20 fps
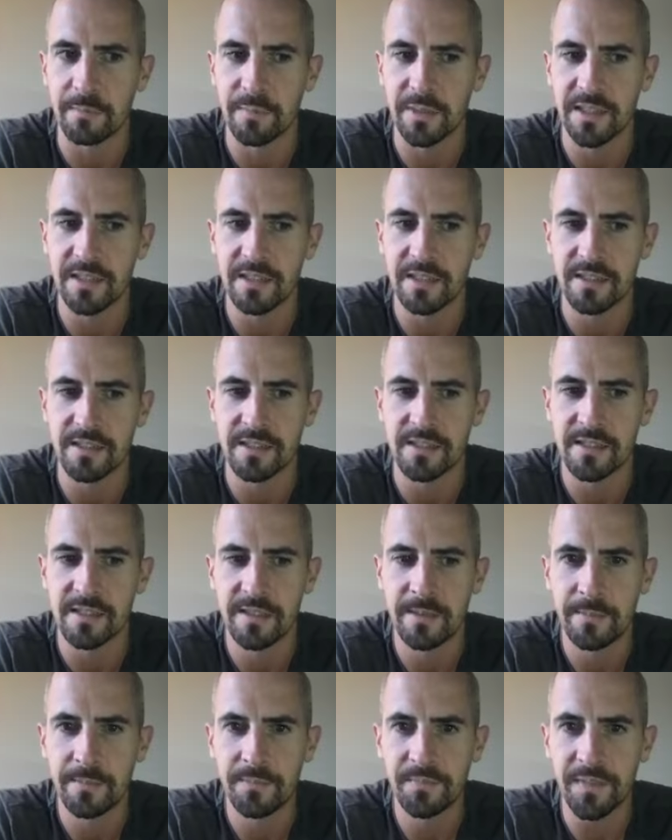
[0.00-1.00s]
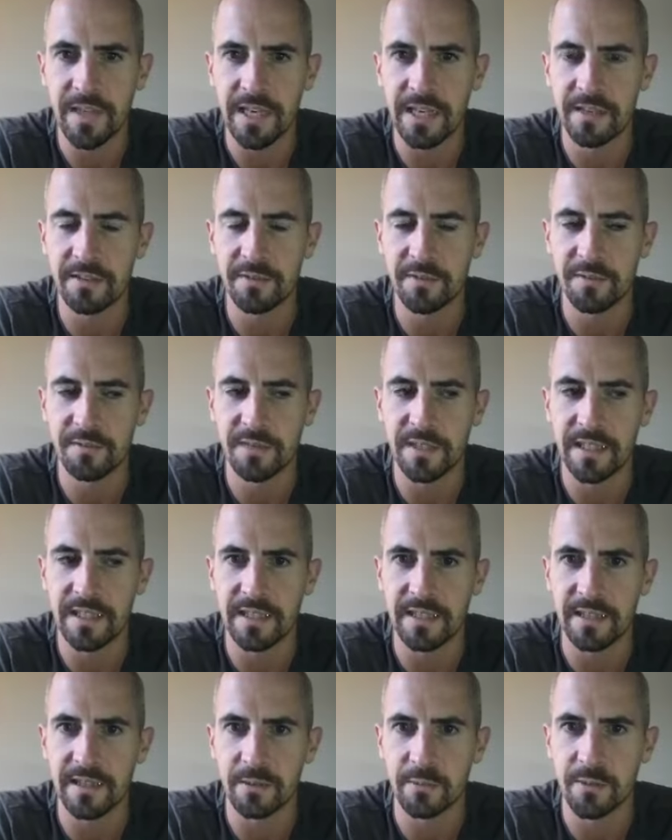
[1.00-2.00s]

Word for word: because I have a feeling there